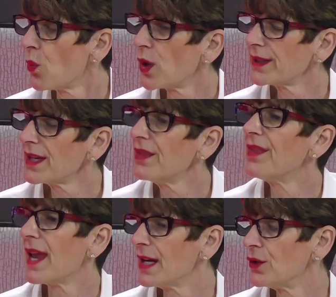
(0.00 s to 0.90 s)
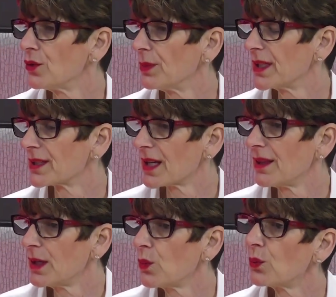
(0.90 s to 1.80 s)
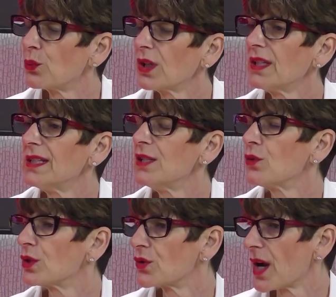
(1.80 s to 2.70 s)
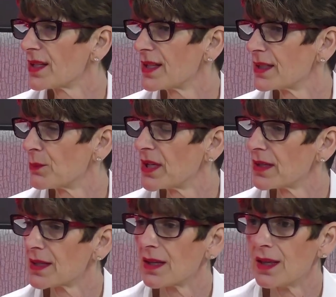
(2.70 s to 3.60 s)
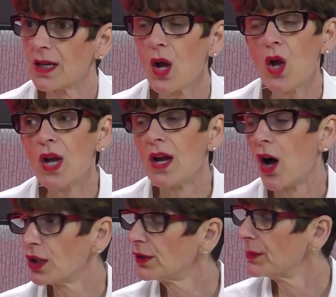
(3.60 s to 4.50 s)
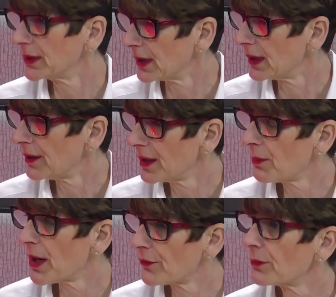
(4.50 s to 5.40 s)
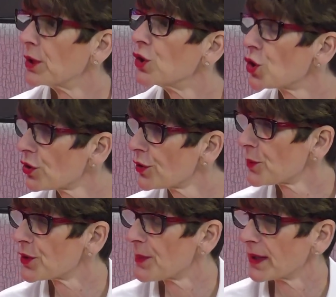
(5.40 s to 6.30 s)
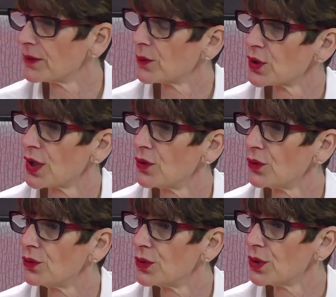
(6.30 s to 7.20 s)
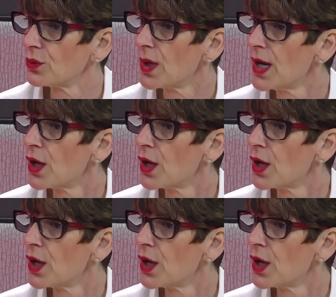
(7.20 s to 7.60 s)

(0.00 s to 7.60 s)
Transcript: What can they do? Because I think we really need to address this, because I think ultimately, think about it from an insurance perspective, which I know you do,